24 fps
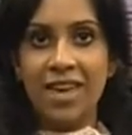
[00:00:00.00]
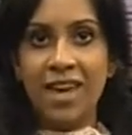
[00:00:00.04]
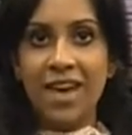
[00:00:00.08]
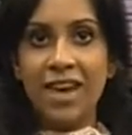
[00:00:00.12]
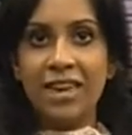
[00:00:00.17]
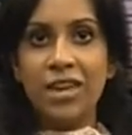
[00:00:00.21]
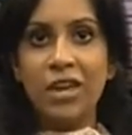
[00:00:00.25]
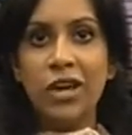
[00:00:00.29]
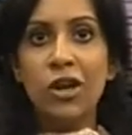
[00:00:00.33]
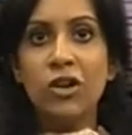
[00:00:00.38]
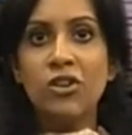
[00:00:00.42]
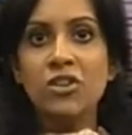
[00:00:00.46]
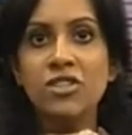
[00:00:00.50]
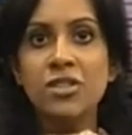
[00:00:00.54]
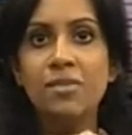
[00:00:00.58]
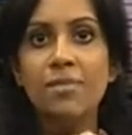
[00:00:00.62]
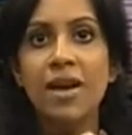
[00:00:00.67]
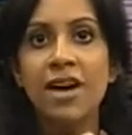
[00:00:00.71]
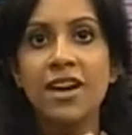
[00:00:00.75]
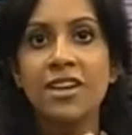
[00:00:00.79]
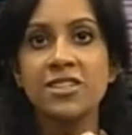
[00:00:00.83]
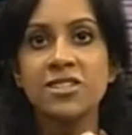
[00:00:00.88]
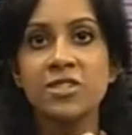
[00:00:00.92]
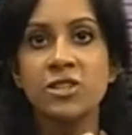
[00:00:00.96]
Here are some
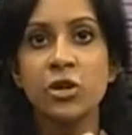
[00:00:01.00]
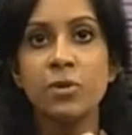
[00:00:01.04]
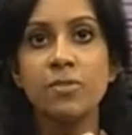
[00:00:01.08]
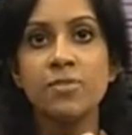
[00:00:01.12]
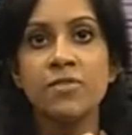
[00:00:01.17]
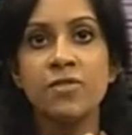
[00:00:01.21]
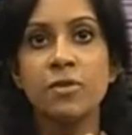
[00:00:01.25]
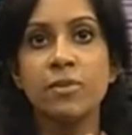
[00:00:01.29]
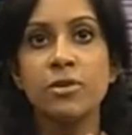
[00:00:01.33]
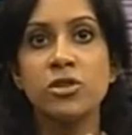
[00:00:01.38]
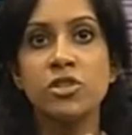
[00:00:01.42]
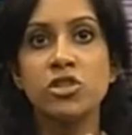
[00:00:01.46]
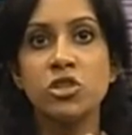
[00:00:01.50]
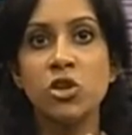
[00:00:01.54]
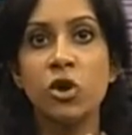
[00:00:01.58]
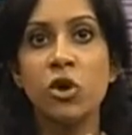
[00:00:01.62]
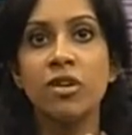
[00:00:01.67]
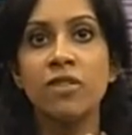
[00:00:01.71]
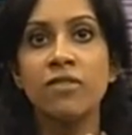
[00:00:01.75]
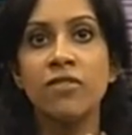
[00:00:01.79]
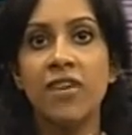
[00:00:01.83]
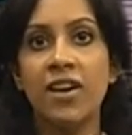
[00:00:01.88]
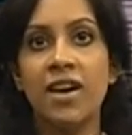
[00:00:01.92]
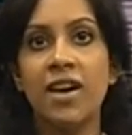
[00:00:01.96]
excerpts from
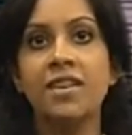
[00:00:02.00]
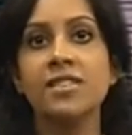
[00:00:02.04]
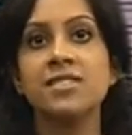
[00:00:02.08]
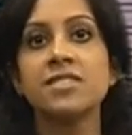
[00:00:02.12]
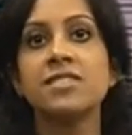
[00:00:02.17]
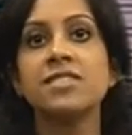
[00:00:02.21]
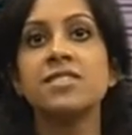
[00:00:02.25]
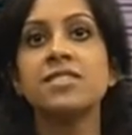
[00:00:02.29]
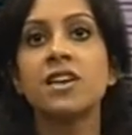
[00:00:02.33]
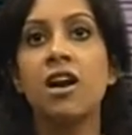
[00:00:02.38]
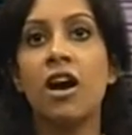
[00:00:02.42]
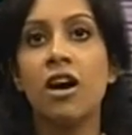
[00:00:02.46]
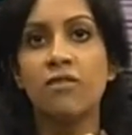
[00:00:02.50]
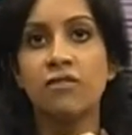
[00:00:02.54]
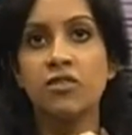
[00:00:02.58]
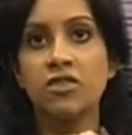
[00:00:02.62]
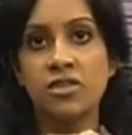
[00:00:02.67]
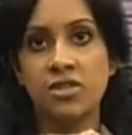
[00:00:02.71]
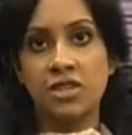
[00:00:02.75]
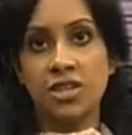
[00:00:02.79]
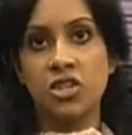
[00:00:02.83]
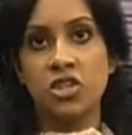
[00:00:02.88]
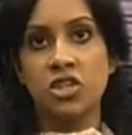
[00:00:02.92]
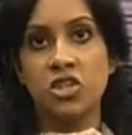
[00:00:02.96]
Ashok Vyas's
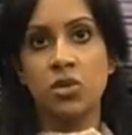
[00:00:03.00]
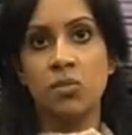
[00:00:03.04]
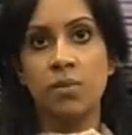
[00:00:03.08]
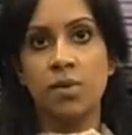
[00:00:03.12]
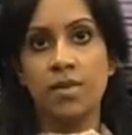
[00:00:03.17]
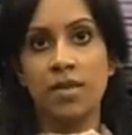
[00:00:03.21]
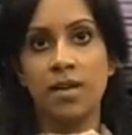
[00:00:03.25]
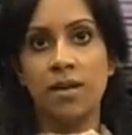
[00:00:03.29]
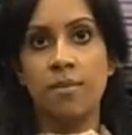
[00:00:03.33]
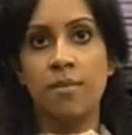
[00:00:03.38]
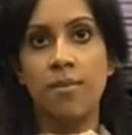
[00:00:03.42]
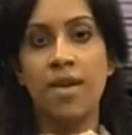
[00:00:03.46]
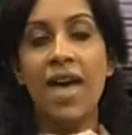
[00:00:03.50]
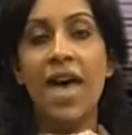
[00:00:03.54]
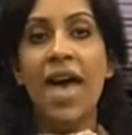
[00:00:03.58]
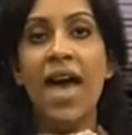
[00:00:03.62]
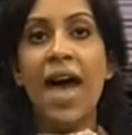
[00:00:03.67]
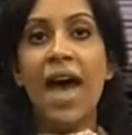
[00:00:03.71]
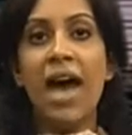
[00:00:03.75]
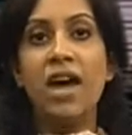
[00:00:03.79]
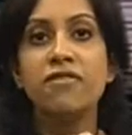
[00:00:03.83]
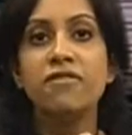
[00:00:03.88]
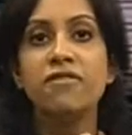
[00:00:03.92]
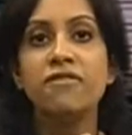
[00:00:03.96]
conversation with him
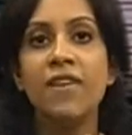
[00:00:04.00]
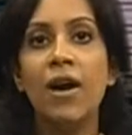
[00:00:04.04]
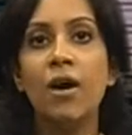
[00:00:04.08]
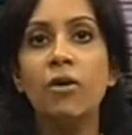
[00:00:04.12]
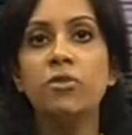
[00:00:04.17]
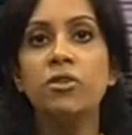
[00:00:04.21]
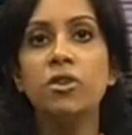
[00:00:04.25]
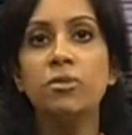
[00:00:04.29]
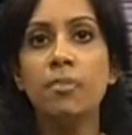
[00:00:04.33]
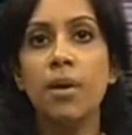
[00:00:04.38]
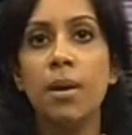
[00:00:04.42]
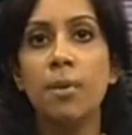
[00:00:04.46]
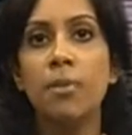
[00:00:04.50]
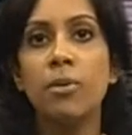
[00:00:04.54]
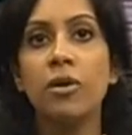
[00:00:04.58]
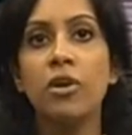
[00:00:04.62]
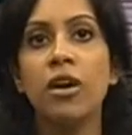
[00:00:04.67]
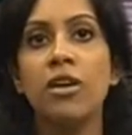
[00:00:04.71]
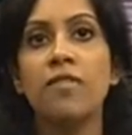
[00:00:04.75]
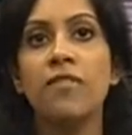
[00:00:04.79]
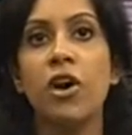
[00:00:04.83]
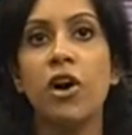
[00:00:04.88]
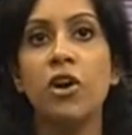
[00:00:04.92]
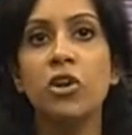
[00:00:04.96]
and founder member
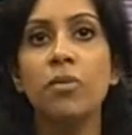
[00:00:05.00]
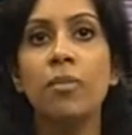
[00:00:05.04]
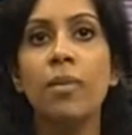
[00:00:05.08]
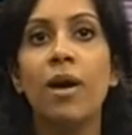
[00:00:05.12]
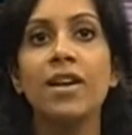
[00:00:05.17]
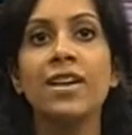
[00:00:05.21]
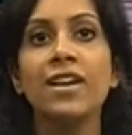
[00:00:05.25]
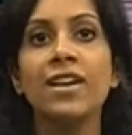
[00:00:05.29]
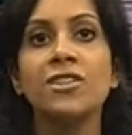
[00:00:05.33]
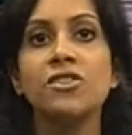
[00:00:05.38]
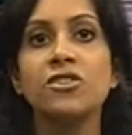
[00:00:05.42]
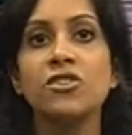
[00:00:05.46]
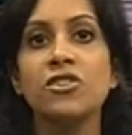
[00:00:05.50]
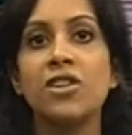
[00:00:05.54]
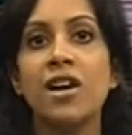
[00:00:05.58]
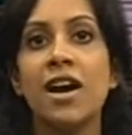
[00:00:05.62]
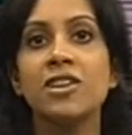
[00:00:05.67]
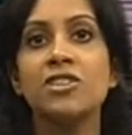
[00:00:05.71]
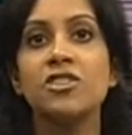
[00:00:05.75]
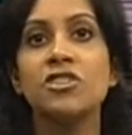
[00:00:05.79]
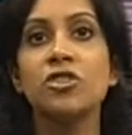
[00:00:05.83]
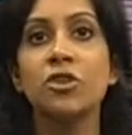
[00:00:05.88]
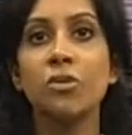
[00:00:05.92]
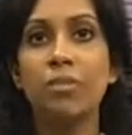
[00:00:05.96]
of Hanuman
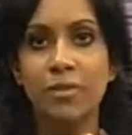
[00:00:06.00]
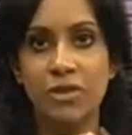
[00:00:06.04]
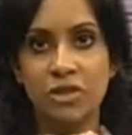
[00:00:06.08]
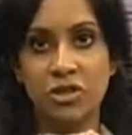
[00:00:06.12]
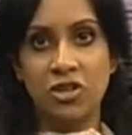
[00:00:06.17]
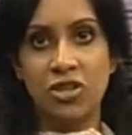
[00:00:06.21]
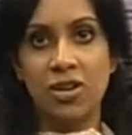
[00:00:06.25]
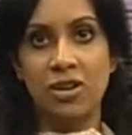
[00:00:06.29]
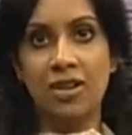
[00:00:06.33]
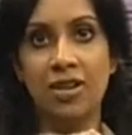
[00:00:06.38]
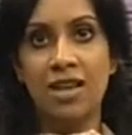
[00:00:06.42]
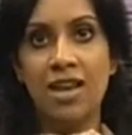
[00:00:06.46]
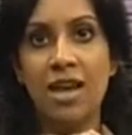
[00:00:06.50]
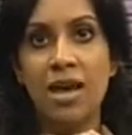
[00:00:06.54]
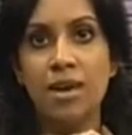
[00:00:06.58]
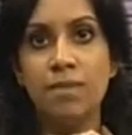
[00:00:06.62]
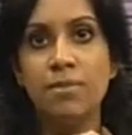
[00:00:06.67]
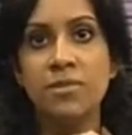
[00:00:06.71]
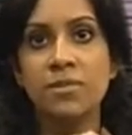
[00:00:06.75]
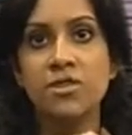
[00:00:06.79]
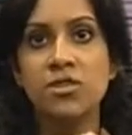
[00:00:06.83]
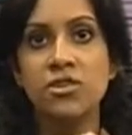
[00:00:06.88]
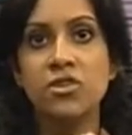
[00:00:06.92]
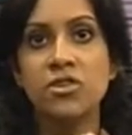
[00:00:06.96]
International Mission,
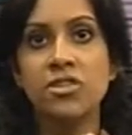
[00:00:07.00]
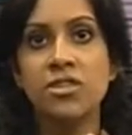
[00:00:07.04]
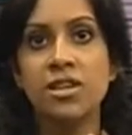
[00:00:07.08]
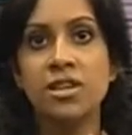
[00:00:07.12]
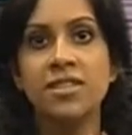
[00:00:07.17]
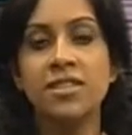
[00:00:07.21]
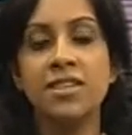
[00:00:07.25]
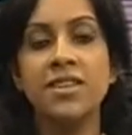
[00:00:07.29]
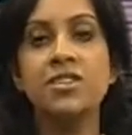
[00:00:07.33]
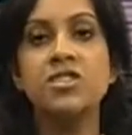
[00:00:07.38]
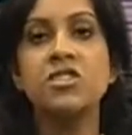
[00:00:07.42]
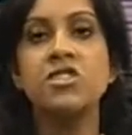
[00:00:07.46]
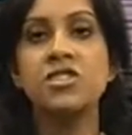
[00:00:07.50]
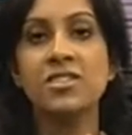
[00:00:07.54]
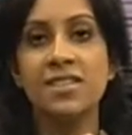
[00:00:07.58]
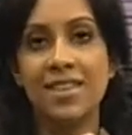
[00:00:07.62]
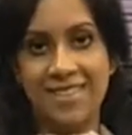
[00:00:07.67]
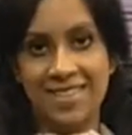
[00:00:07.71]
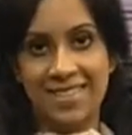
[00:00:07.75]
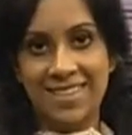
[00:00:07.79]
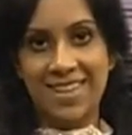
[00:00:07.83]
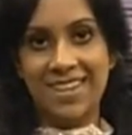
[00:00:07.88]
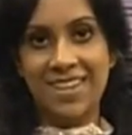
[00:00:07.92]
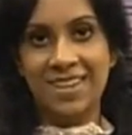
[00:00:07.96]
Mr. Satish
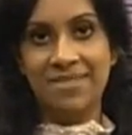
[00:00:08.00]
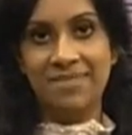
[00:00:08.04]
Sethi.